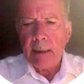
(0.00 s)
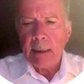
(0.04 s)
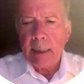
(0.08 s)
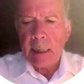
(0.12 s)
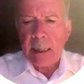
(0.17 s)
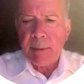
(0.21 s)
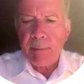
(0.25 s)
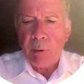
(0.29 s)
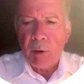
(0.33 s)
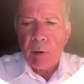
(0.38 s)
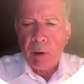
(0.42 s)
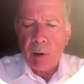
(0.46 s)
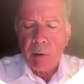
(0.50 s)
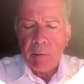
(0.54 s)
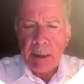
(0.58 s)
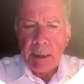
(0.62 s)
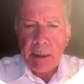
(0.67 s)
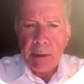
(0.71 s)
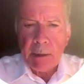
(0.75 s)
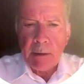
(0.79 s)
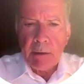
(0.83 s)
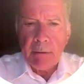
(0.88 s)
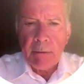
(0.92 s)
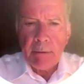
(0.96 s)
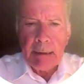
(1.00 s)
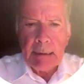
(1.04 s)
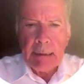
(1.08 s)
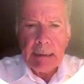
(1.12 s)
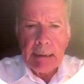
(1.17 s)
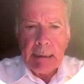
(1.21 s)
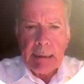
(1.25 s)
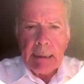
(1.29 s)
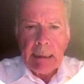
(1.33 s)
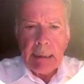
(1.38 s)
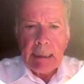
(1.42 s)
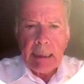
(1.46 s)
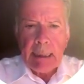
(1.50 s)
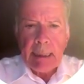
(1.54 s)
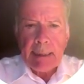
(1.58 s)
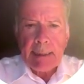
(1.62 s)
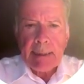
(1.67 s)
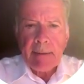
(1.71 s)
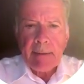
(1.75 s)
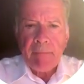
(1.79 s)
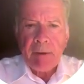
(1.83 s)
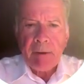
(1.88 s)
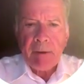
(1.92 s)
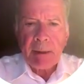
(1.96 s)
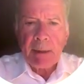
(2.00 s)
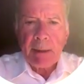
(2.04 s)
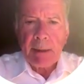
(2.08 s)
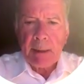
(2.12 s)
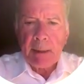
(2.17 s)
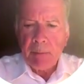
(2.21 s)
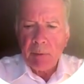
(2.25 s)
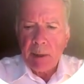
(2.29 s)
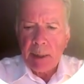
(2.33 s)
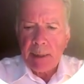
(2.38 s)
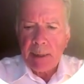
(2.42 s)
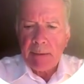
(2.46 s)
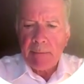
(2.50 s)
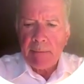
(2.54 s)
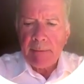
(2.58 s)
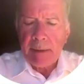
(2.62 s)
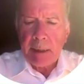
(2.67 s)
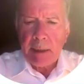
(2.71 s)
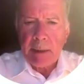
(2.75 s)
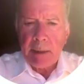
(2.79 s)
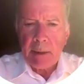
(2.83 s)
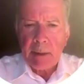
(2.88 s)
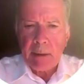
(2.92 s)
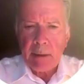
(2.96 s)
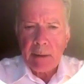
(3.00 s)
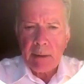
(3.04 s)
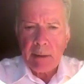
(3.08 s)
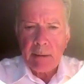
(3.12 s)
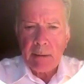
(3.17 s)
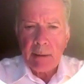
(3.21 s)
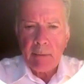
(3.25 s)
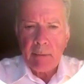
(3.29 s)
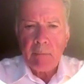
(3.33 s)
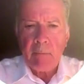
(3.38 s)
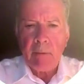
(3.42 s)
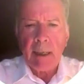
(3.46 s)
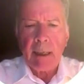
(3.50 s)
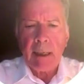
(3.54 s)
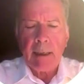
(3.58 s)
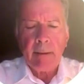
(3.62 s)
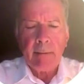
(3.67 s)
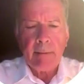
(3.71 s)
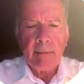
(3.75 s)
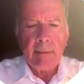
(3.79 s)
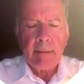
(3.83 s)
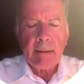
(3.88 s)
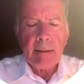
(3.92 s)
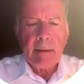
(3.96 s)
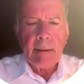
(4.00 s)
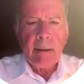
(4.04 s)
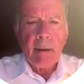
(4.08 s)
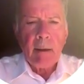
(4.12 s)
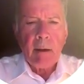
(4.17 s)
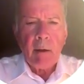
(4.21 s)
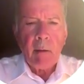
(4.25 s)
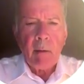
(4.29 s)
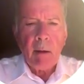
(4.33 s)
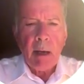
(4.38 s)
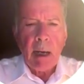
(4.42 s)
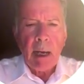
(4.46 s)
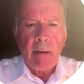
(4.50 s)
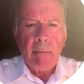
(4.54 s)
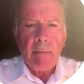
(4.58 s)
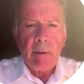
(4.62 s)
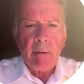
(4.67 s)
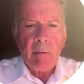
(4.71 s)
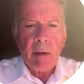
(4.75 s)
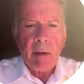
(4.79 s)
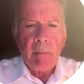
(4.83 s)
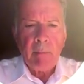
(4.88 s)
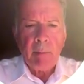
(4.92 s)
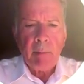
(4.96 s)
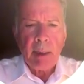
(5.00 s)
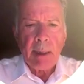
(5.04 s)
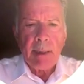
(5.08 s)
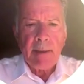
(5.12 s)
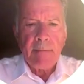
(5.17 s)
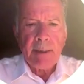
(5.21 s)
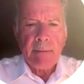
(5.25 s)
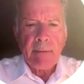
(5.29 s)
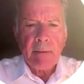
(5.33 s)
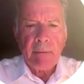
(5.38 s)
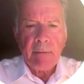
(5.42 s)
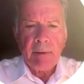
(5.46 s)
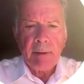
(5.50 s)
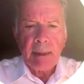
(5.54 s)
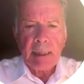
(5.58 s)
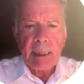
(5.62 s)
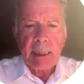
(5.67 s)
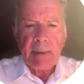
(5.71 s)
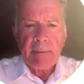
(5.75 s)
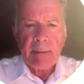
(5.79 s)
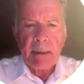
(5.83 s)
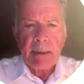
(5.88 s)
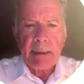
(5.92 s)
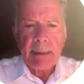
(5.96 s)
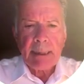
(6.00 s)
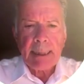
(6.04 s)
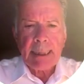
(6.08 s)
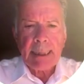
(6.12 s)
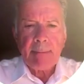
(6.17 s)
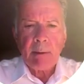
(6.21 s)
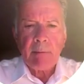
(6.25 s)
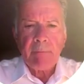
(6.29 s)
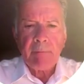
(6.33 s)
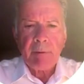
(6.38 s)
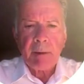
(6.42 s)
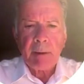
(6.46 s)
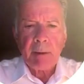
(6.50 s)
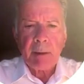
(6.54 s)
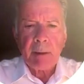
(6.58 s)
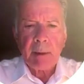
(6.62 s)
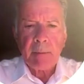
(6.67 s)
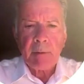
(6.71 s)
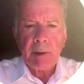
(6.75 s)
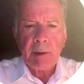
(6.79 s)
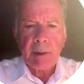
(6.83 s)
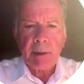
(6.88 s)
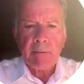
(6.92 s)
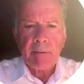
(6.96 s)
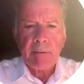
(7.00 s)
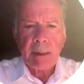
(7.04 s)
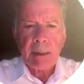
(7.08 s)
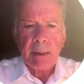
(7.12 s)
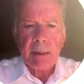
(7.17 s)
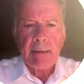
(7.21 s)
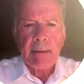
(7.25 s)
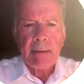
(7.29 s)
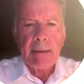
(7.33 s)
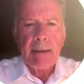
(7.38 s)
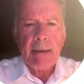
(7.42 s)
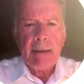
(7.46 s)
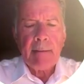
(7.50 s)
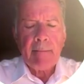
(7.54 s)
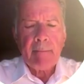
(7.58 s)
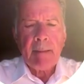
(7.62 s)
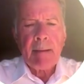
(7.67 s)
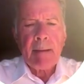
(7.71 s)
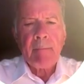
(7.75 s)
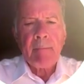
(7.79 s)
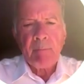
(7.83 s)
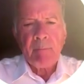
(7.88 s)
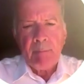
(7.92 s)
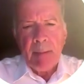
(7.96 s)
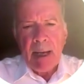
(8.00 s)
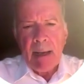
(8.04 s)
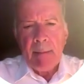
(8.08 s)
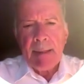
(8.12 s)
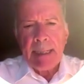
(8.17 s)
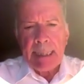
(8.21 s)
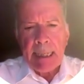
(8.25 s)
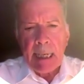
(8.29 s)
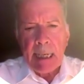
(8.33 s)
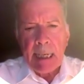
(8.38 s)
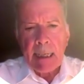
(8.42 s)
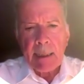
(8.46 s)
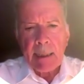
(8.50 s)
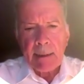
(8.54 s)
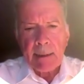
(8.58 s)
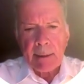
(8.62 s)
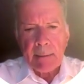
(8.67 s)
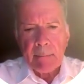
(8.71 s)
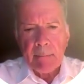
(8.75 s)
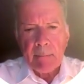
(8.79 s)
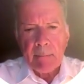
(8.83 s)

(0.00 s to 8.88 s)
explore with you is fertility preservation. Well, everyone believes everything has been said about fertility preservation. Maybe not.